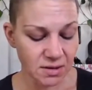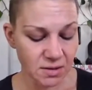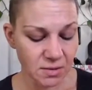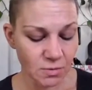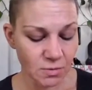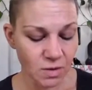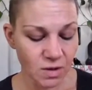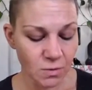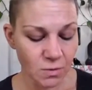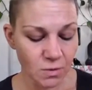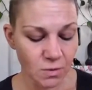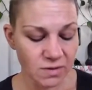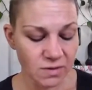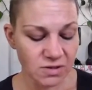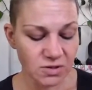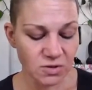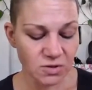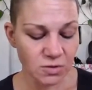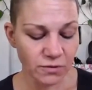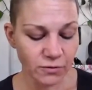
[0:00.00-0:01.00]
"What will we
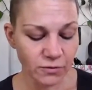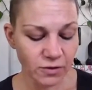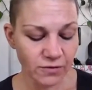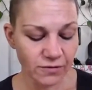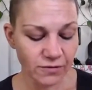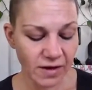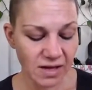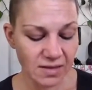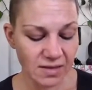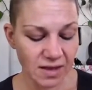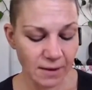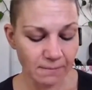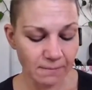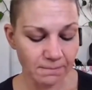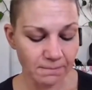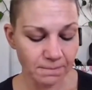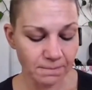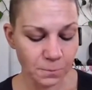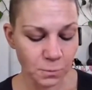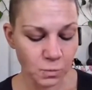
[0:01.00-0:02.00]
do if we find
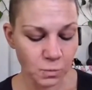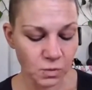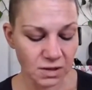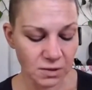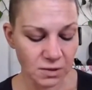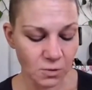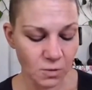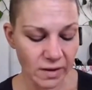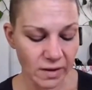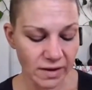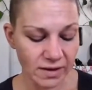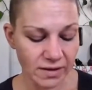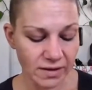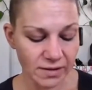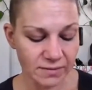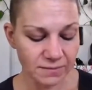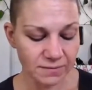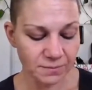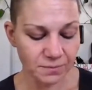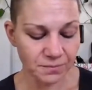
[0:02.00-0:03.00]
them?" Will
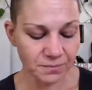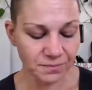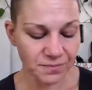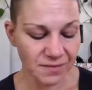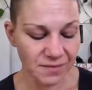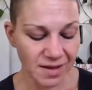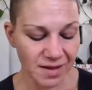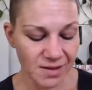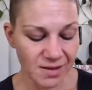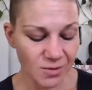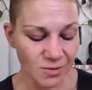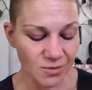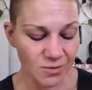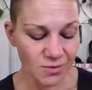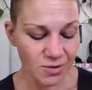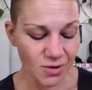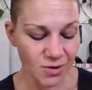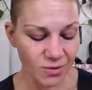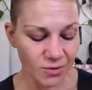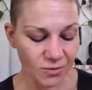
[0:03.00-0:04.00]
inquired. "I don't
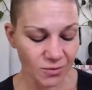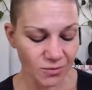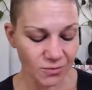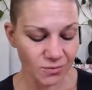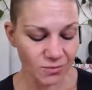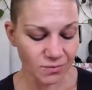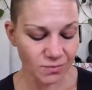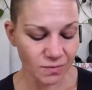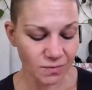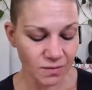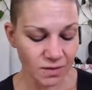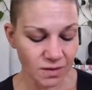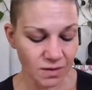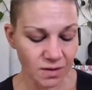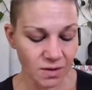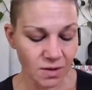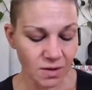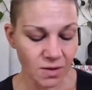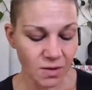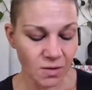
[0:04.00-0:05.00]
know."
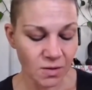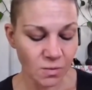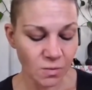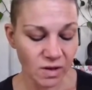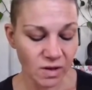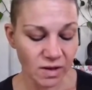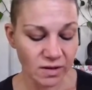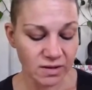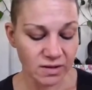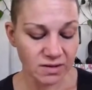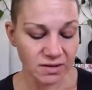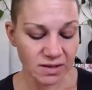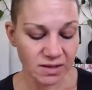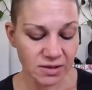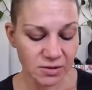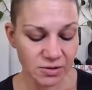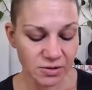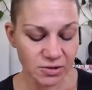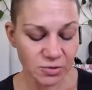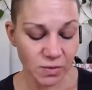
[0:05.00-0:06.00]
"Well,
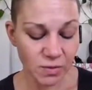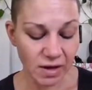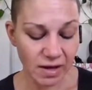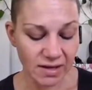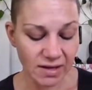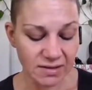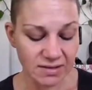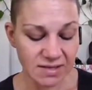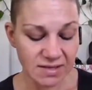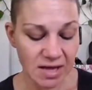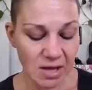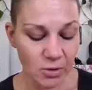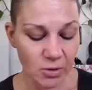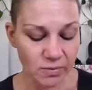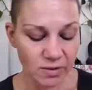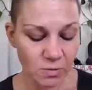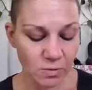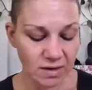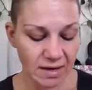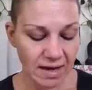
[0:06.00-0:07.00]
neither do I. Tell
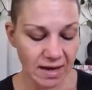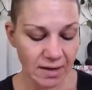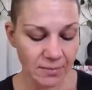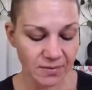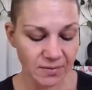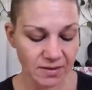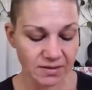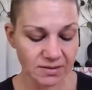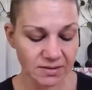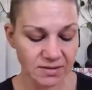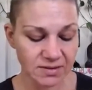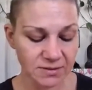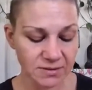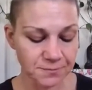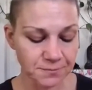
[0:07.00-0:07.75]
me what happened."